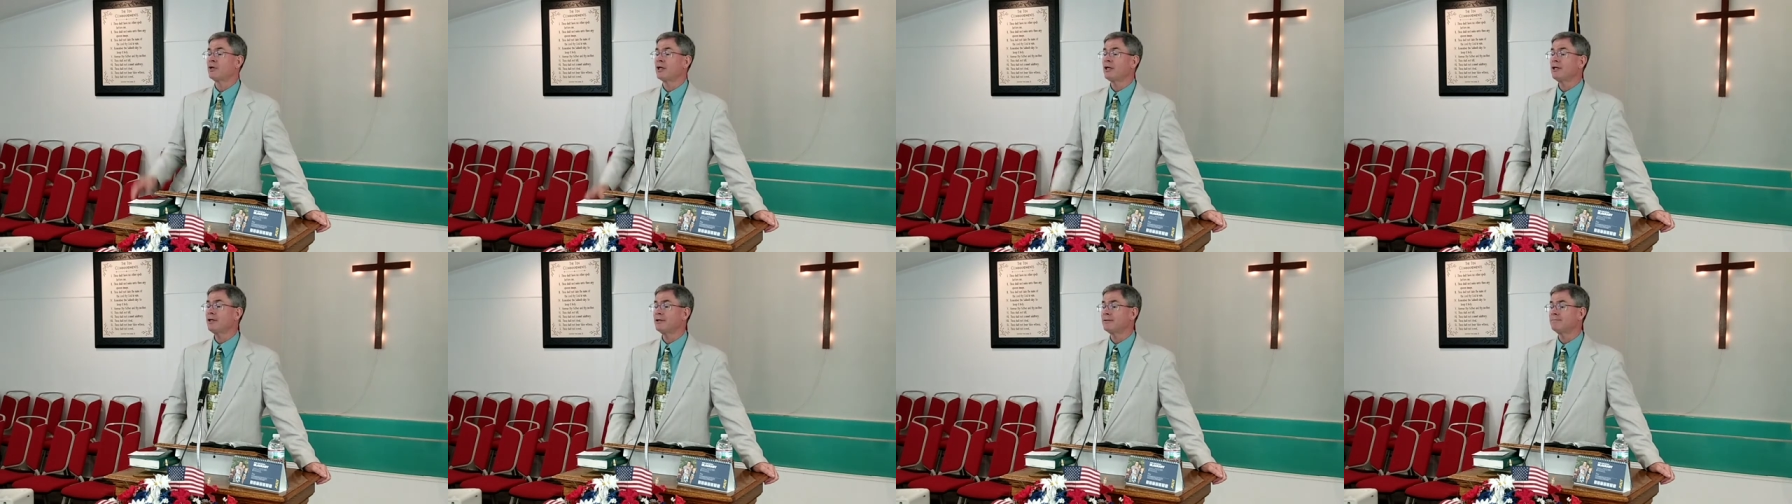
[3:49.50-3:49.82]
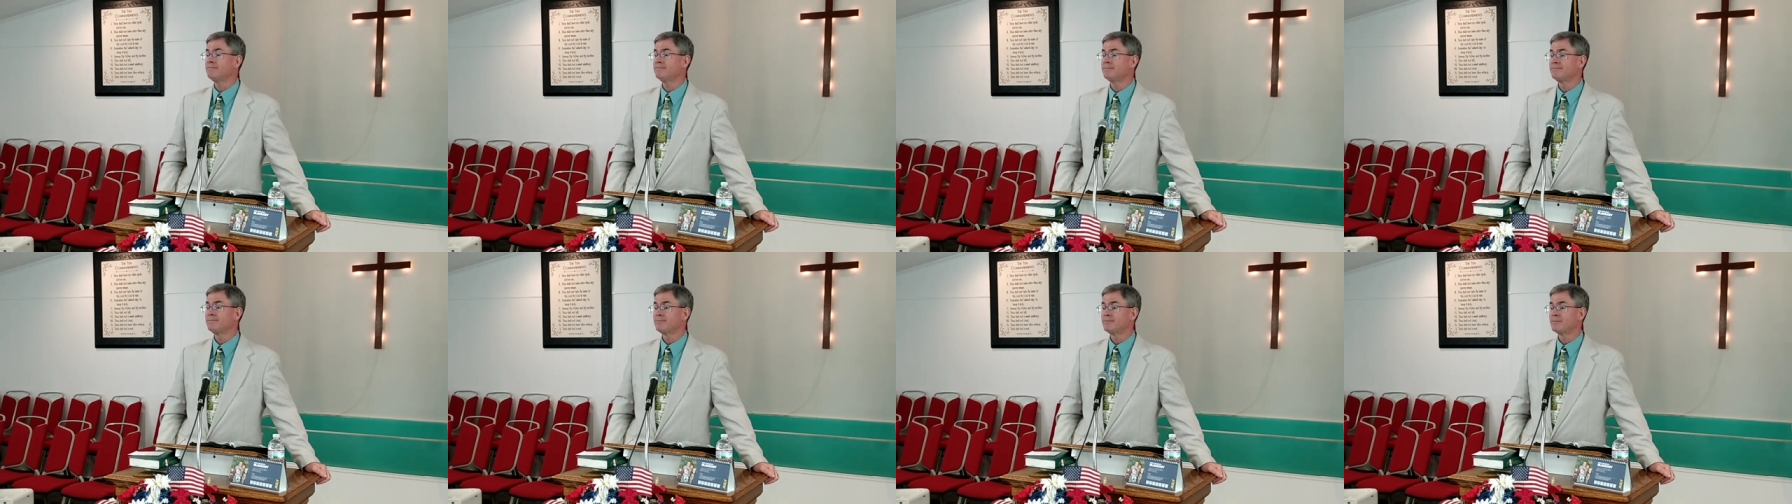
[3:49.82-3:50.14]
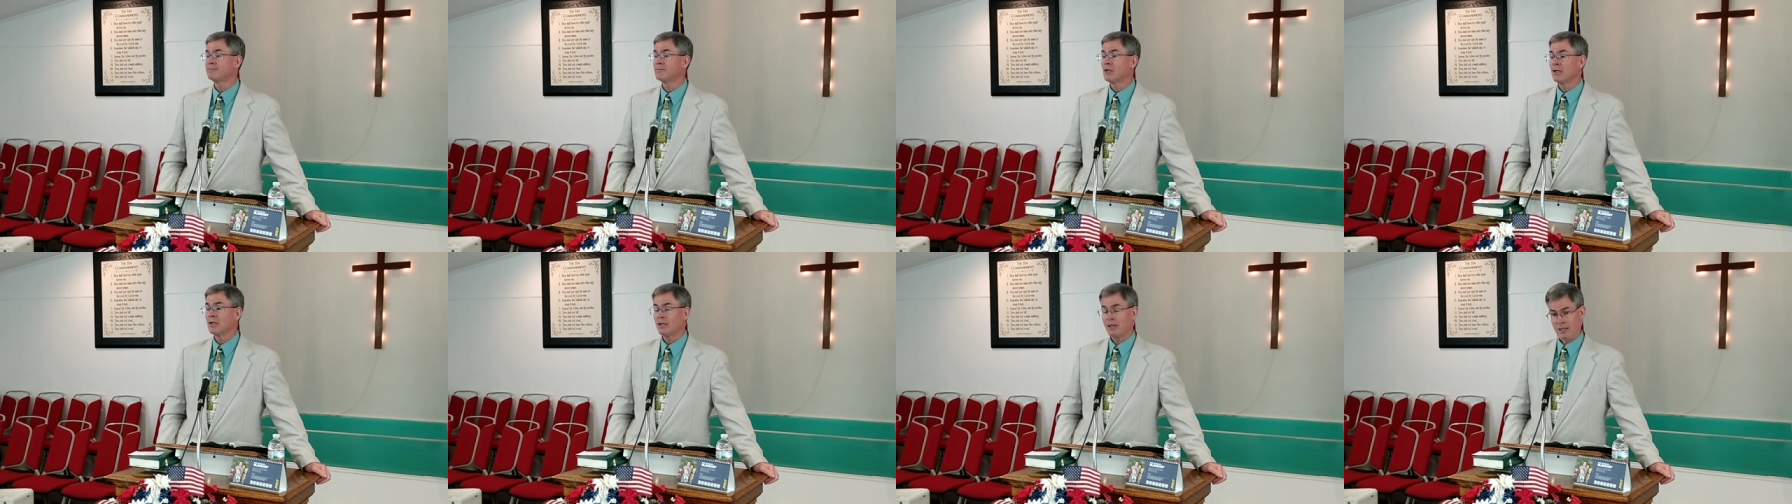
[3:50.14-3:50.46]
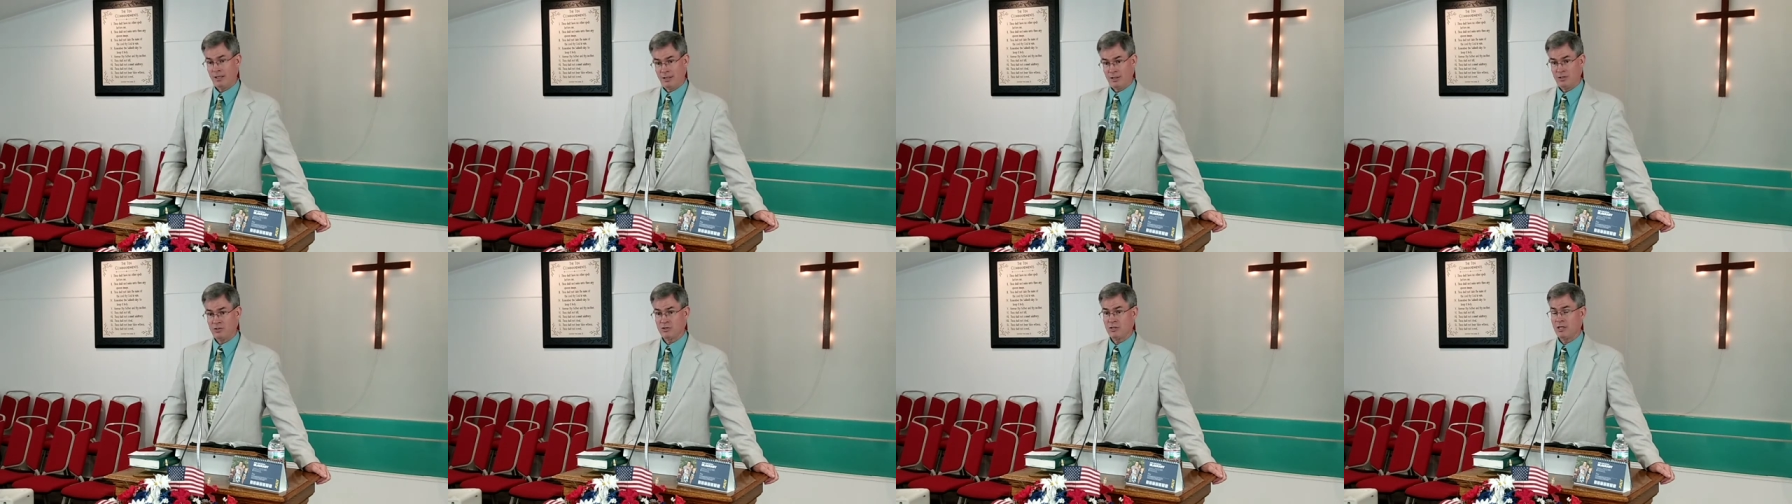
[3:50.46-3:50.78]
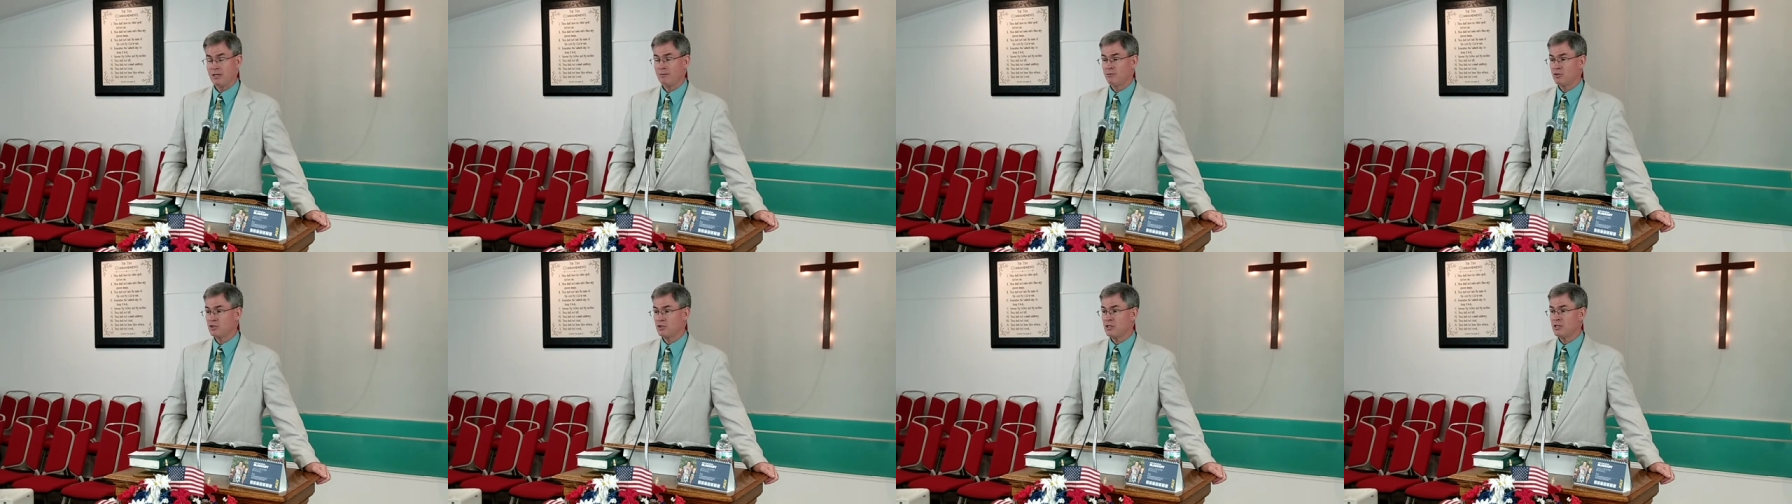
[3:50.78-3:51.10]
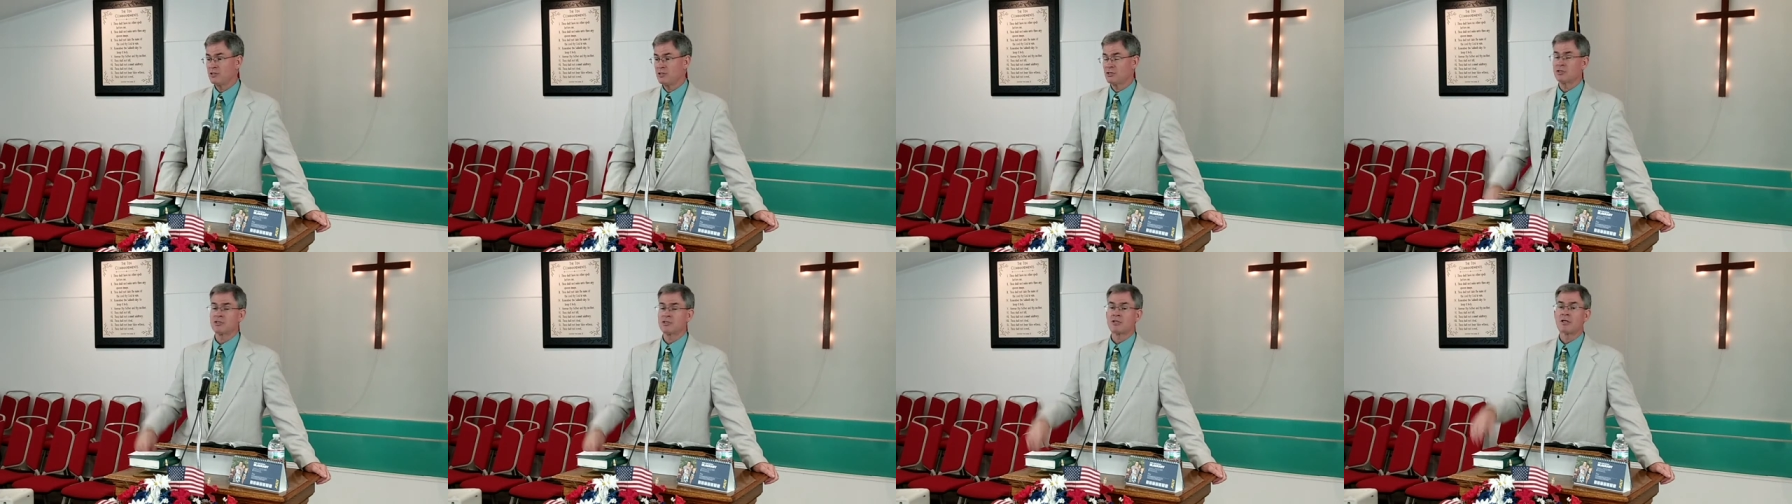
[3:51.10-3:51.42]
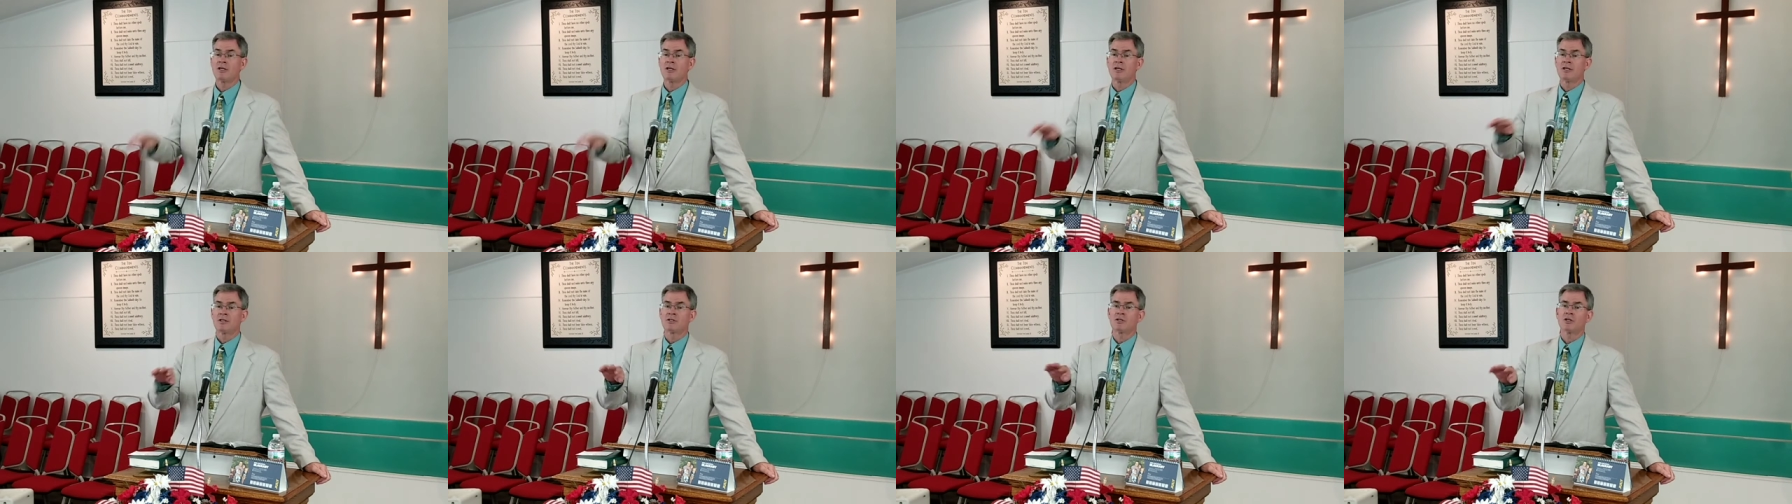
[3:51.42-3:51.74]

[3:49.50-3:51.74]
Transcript: who can. And his name is Jesus.